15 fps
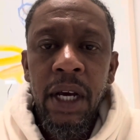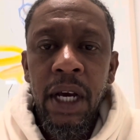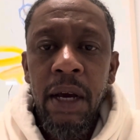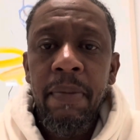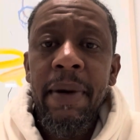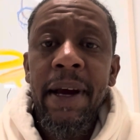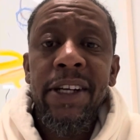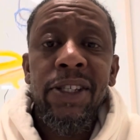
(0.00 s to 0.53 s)

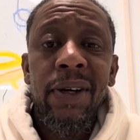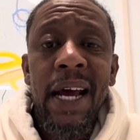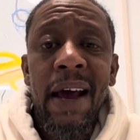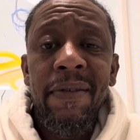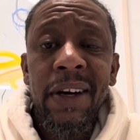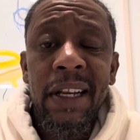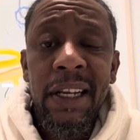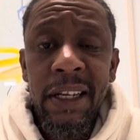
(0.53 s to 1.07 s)
and make sure to
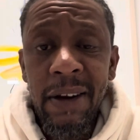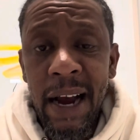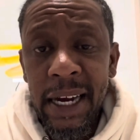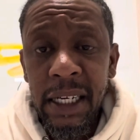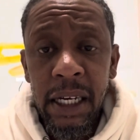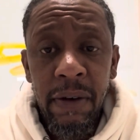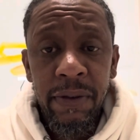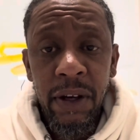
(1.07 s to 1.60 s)
have a clear
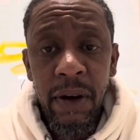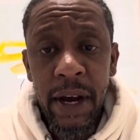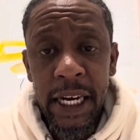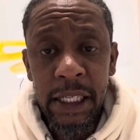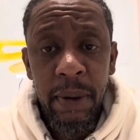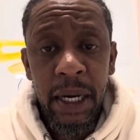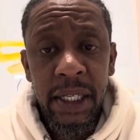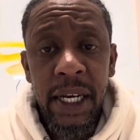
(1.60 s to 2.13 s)
idea of your
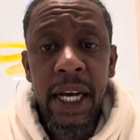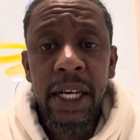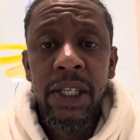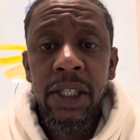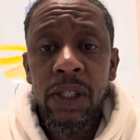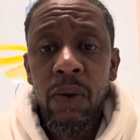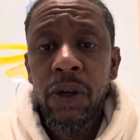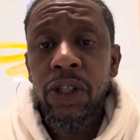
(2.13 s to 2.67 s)

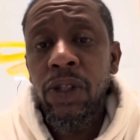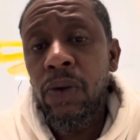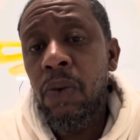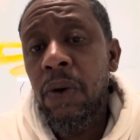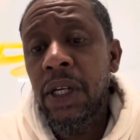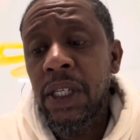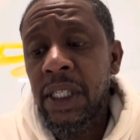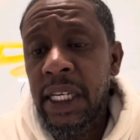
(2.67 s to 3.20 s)
expectations of what you
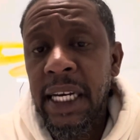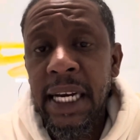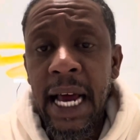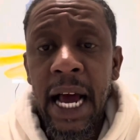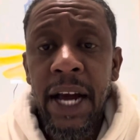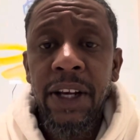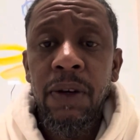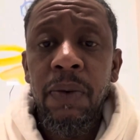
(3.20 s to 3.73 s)
want to see and
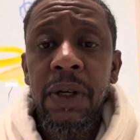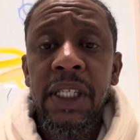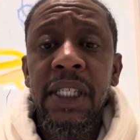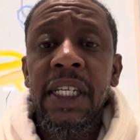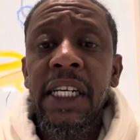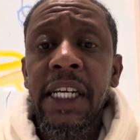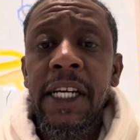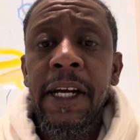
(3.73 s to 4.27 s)
how you want to
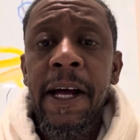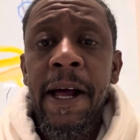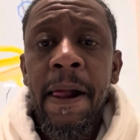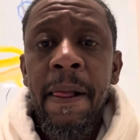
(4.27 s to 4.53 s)
see it.